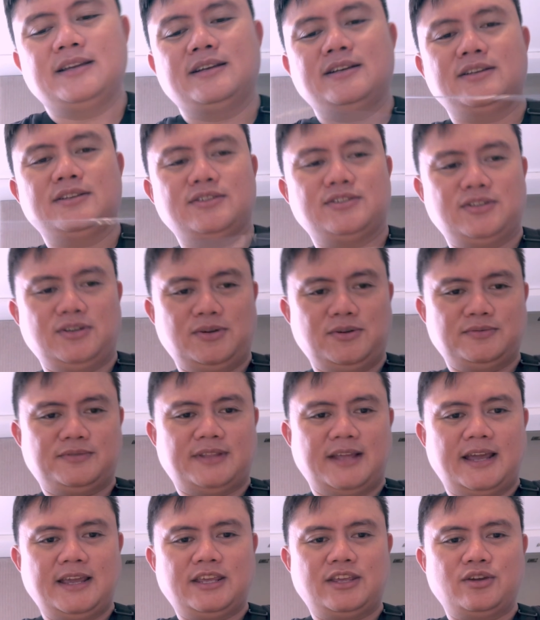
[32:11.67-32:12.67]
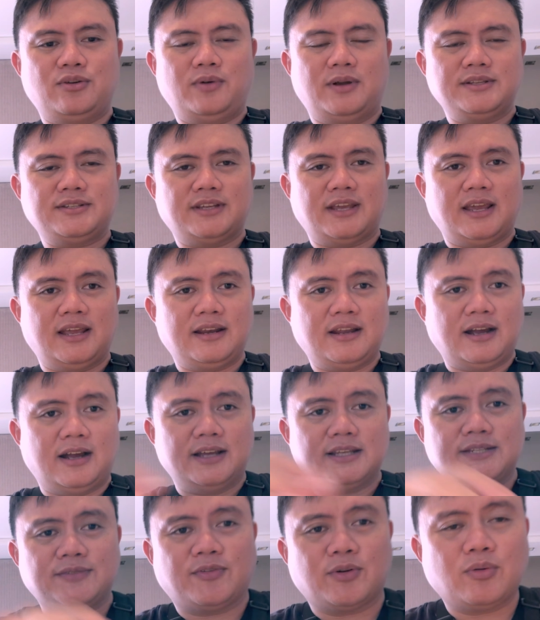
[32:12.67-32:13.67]
So thank you once again,
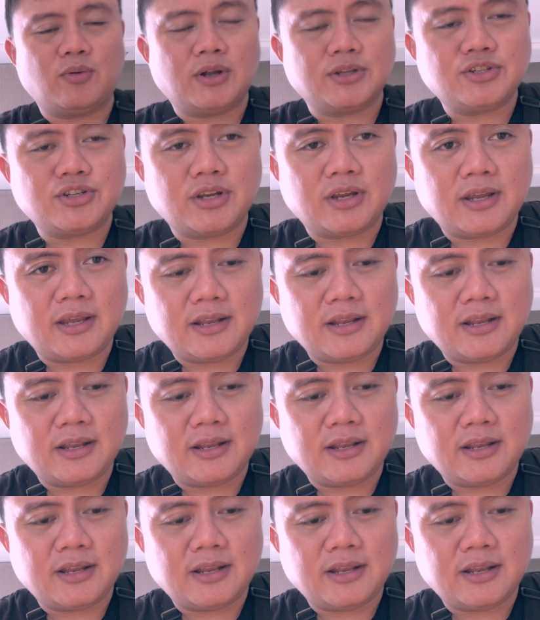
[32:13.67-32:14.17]
guys, for watching,